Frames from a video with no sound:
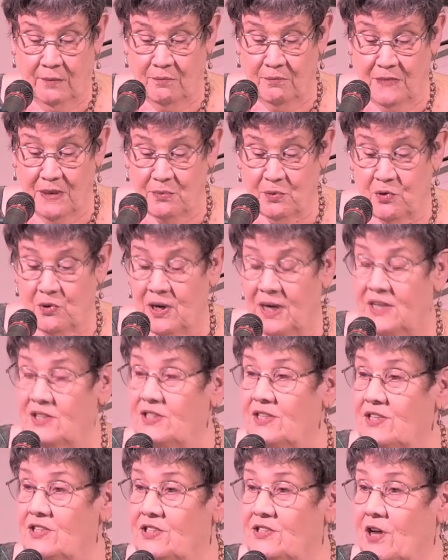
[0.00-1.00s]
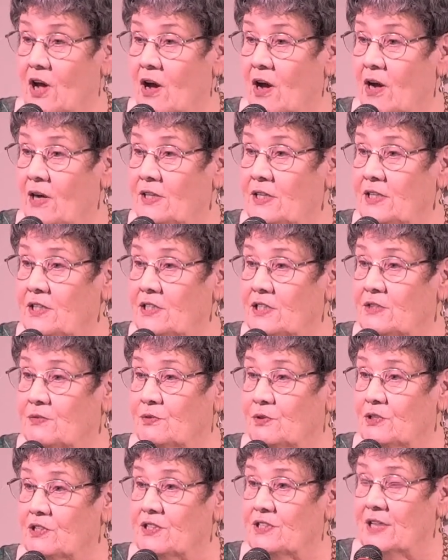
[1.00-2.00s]
memorize his audience
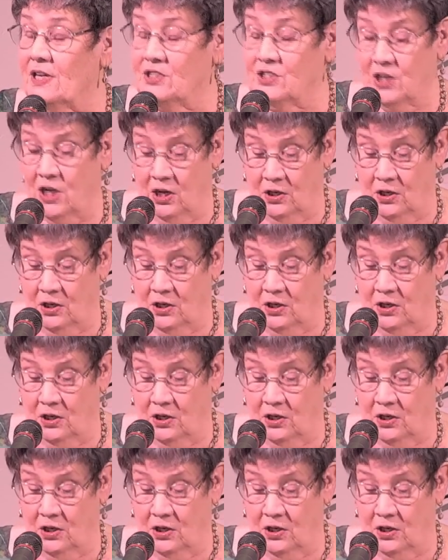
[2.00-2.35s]
for such